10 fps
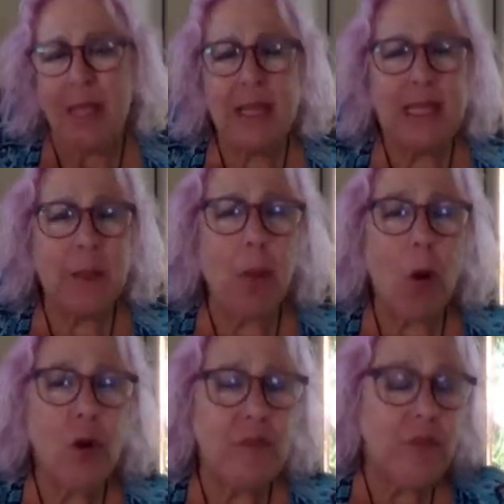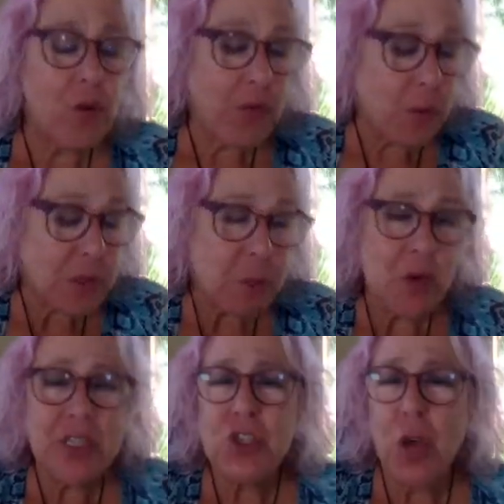Let the part of you that was
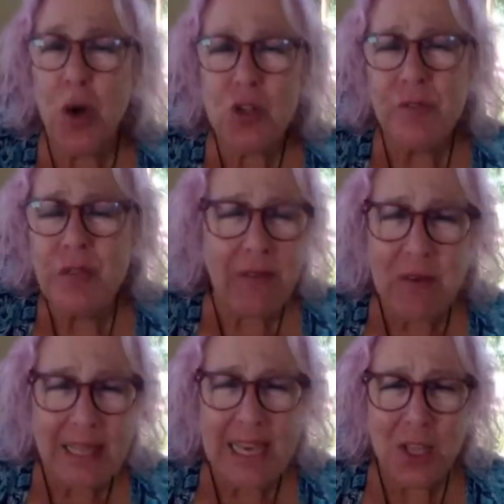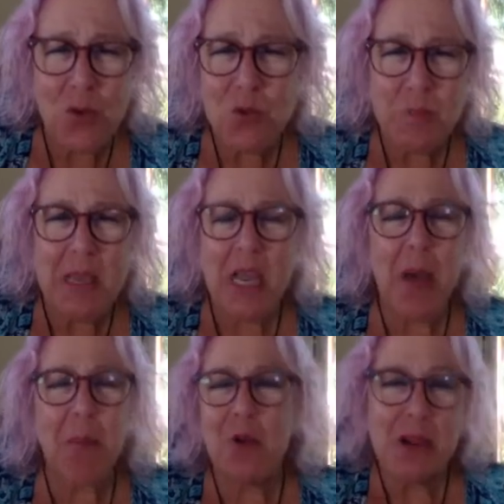put in charge of never letting you speak
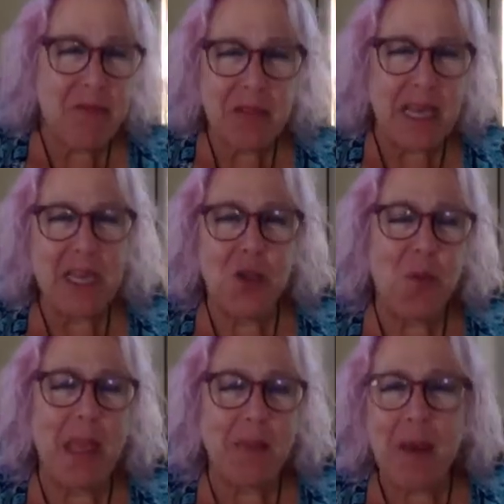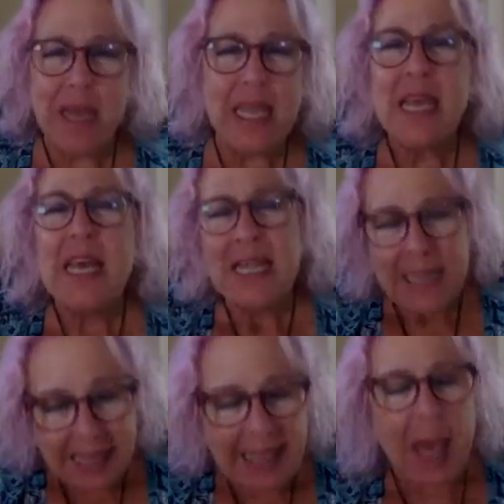up or never letting you make money,
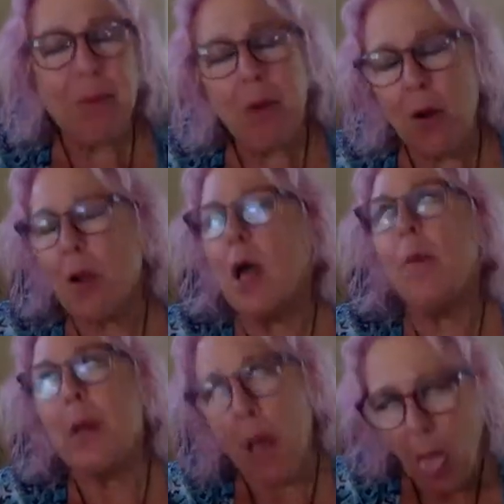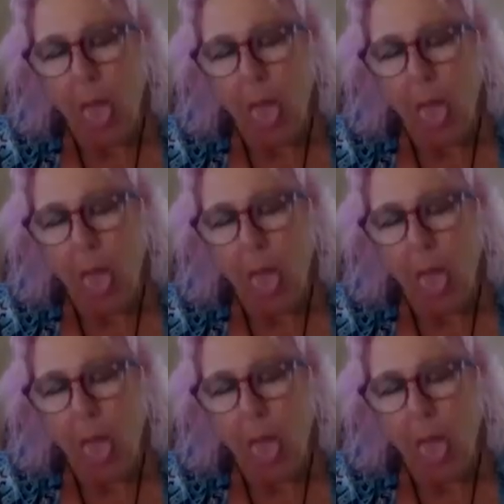let that part come and